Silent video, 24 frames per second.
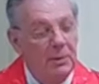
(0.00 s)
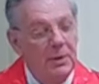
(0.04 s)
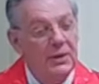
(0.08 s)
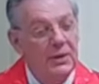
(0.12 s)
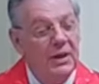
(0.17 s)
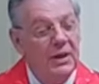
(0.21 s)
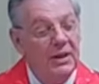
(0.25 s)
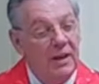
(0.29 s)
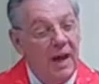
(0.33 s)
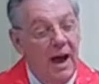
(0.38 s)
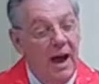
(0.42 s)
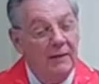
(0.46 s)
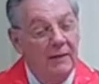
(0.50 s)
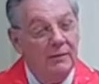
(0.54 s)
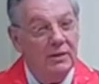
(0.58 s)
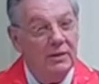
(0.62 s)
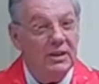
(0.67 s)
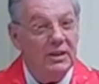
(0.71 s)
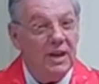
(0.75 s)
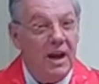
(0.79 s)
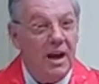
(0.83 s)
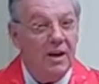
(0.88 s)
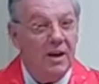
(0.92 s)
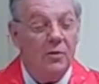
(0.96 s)
when the
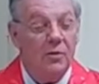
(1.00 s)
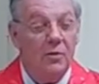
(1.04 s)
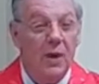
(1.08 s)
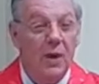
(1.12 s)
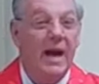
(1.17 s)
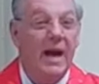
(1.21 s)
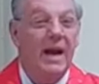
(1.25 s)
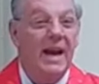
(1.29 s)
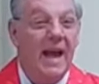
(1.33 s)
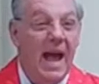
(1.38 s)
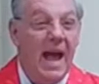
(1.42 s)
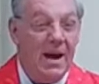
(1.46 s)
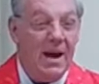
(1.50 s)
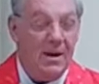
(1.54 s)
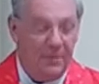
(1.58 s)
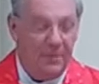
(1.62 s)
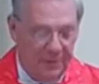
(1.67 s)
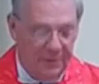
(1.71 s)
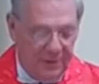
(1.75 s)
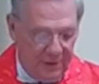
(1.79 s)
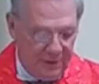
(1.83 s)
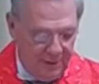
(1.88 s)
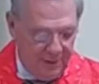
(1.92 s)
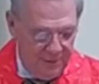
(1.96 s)
livestock ran
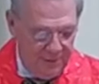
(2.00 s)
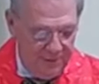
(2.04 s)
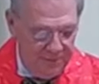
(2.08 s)
out,